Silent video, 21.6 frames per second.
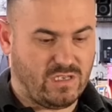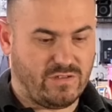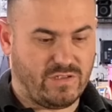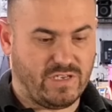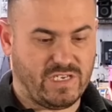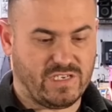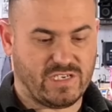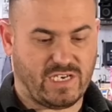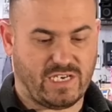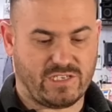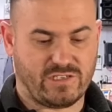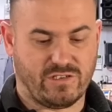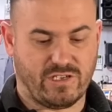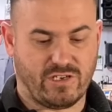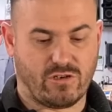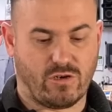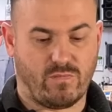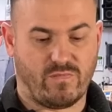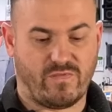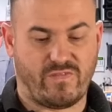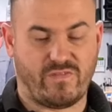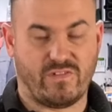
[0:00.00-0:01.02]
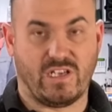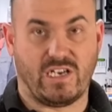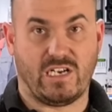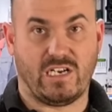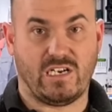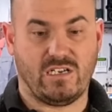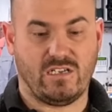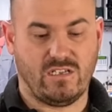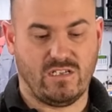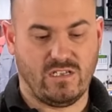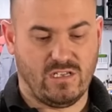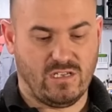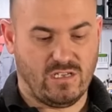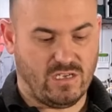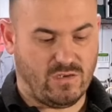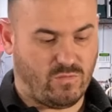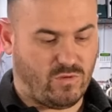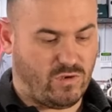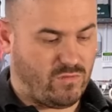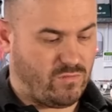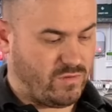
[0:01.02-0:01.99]
These actually come flat.
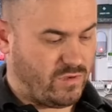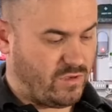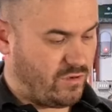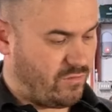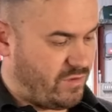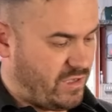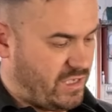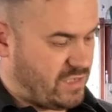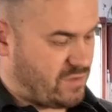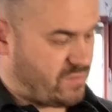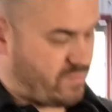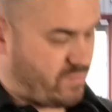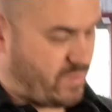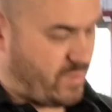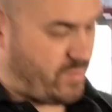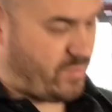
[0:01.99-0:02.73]
What we do is